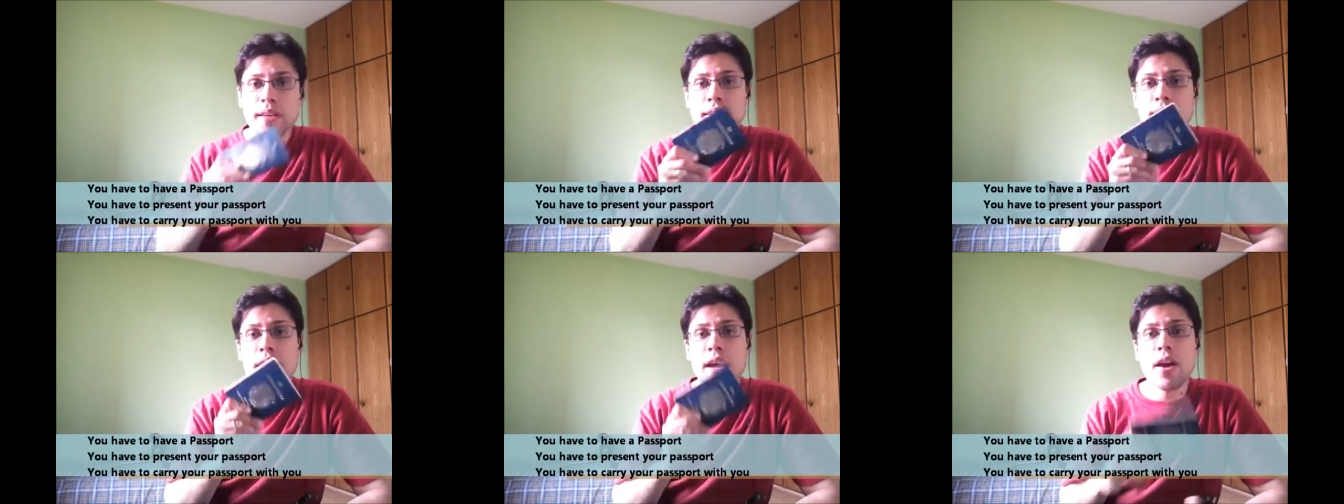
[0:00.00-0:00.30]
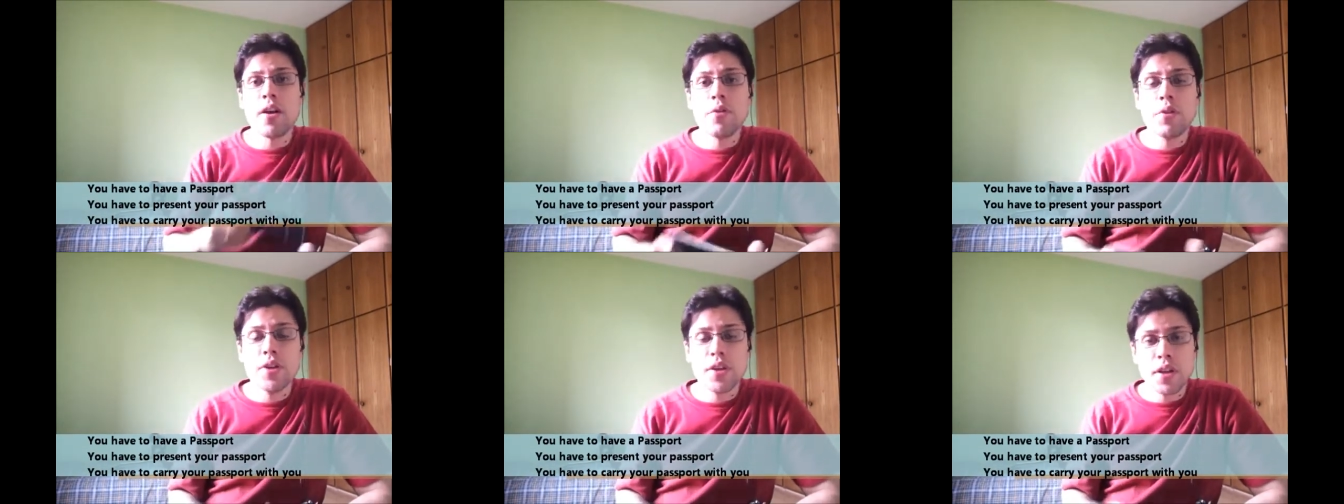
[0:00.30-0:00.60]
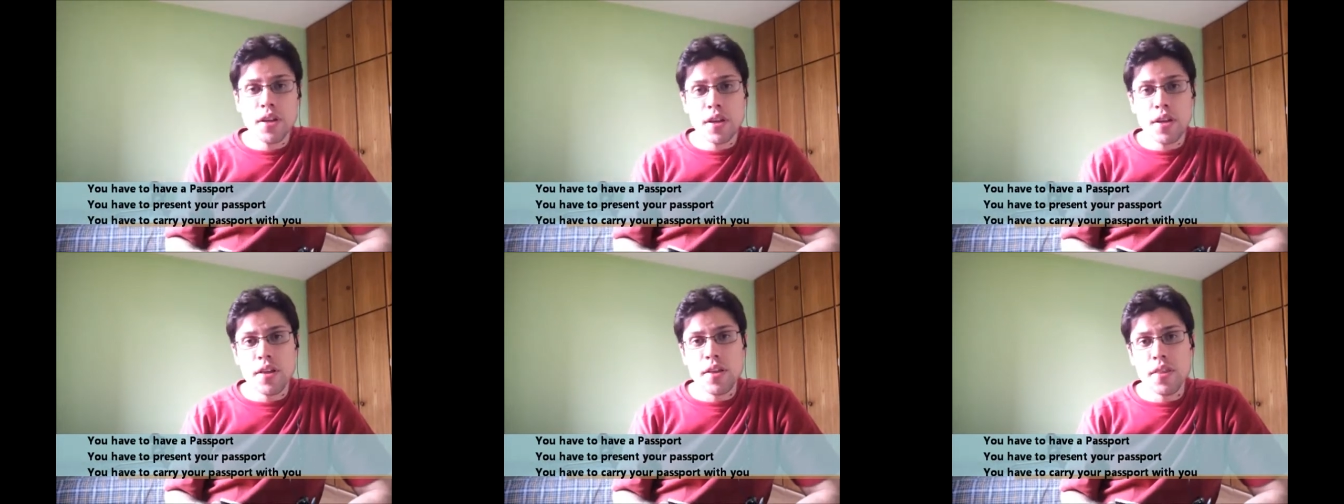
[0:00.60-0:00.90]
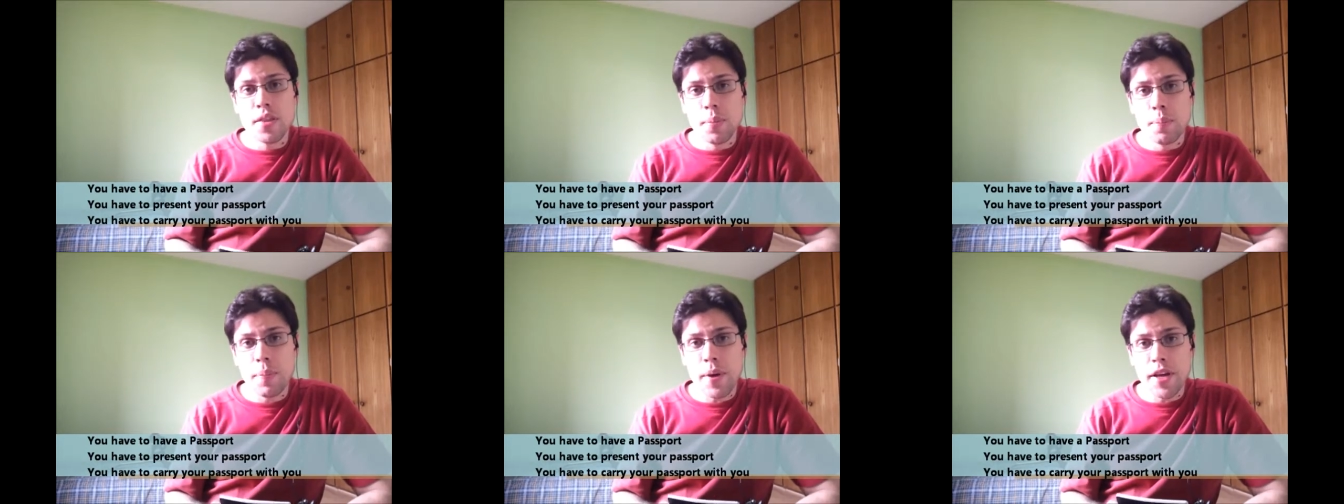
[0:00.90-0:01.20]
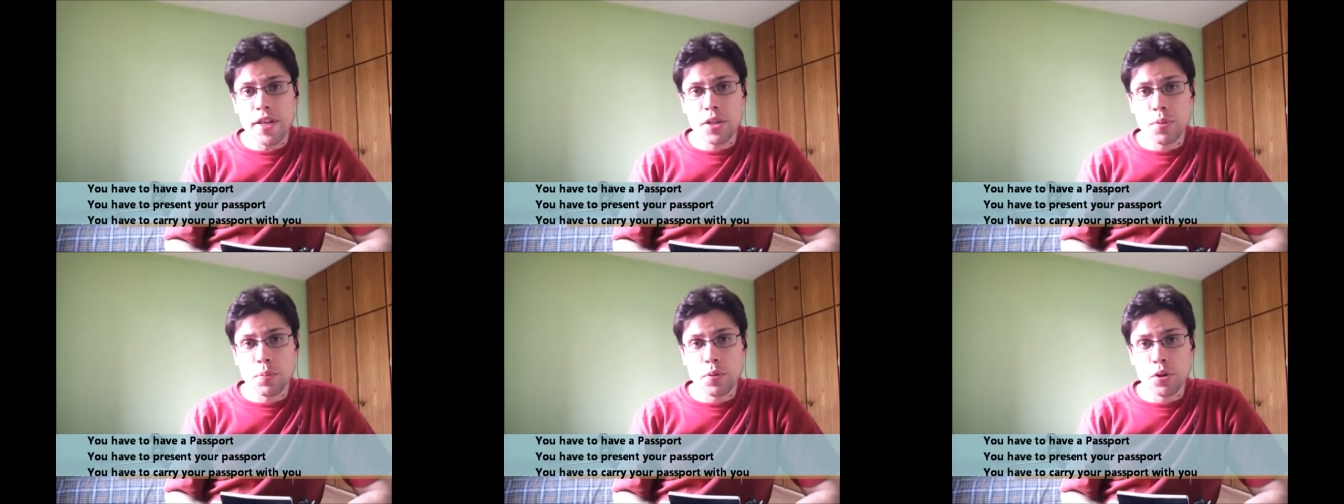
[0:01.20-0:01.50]
carry the
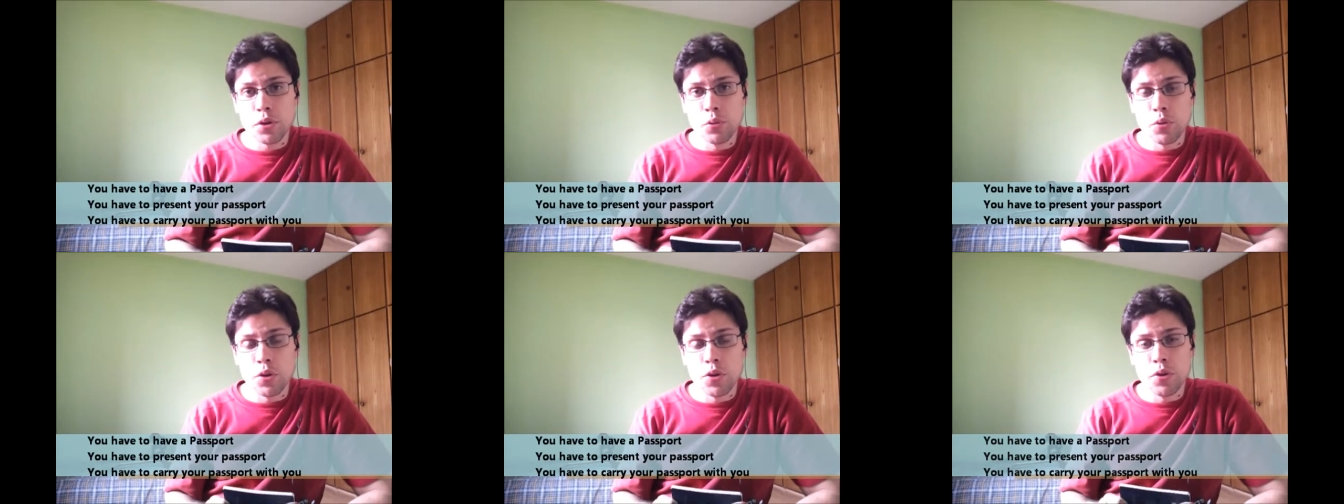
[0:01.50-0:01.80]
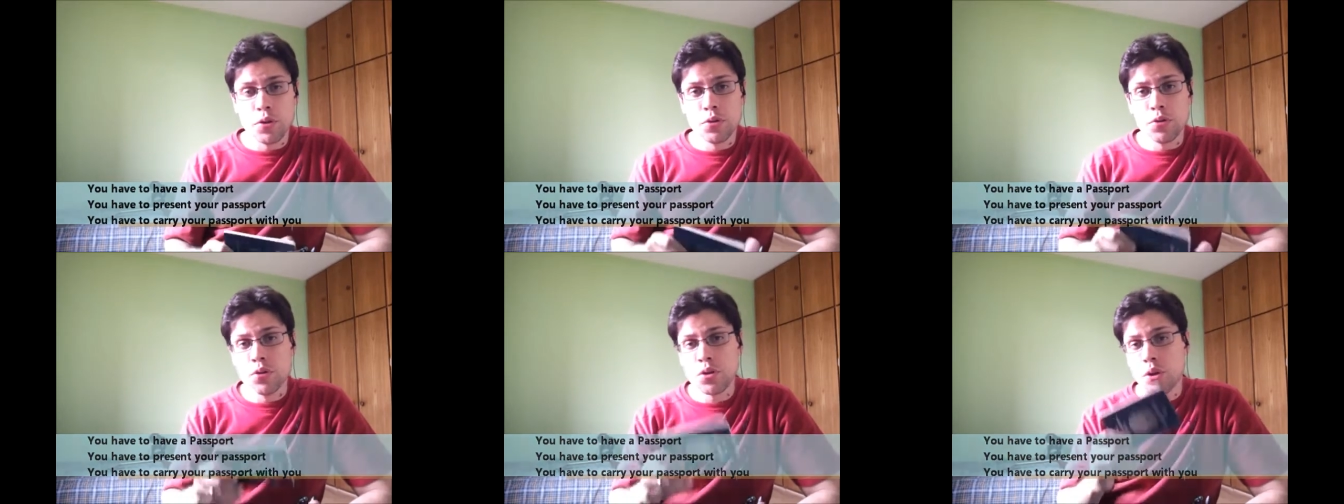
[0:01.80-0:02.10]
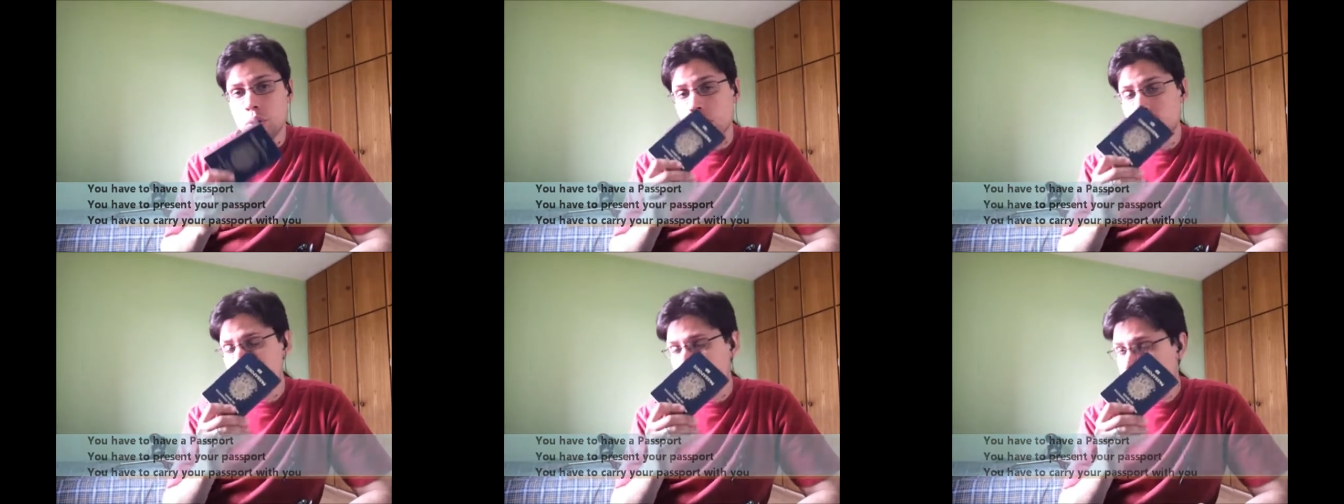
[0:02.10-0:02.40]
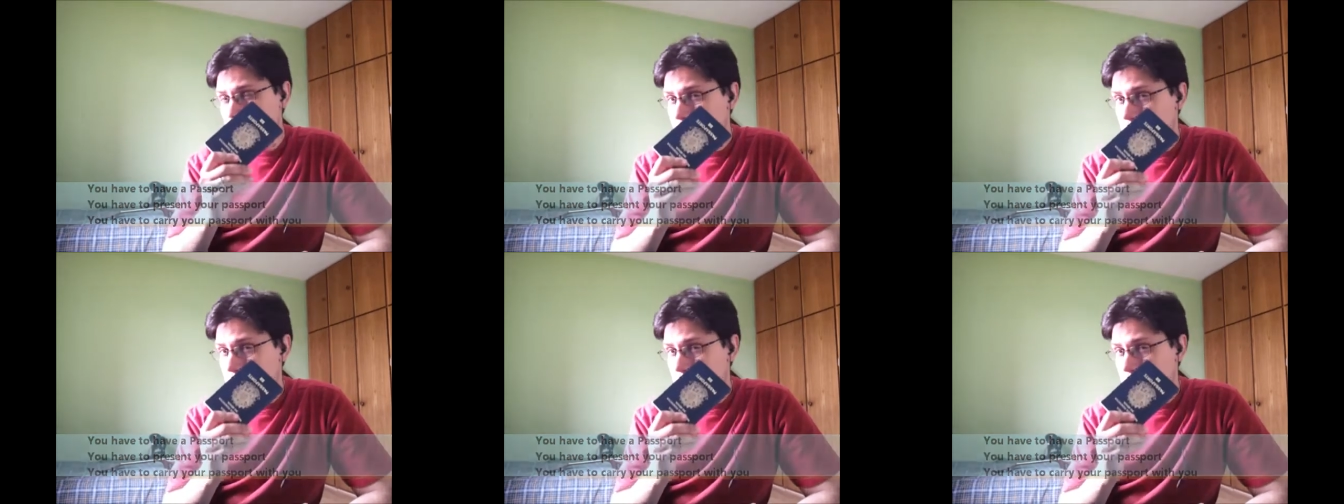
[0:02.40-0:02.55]
passport with you, so